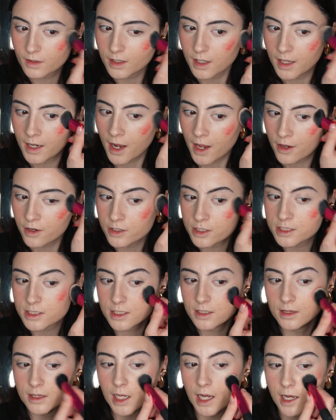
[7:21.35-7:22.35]
And I
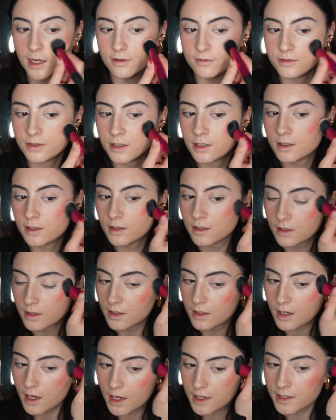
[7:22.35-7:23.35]
honestly love
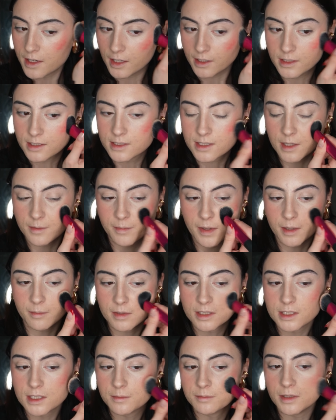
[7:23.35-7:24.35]
a nice and
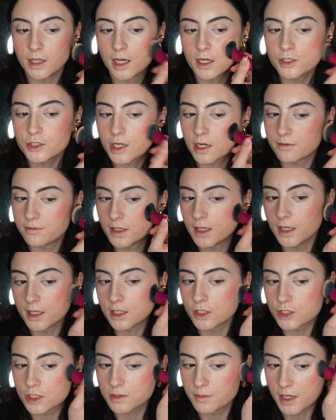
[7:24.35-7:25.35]
pigmented blush. I feel like
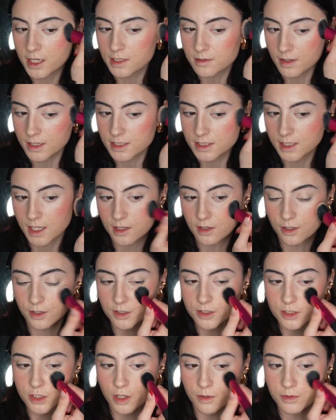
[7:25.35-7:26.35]
it just makes my skin look
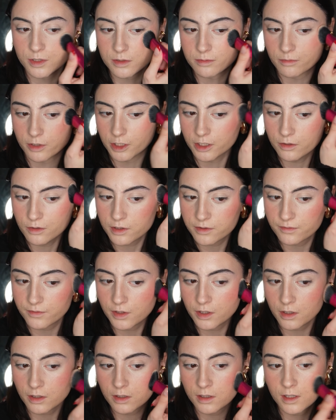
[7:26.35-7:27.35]
so much more
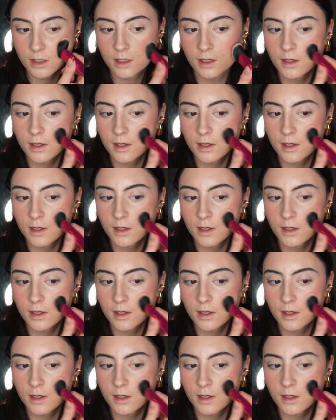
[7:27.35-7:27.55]
youthful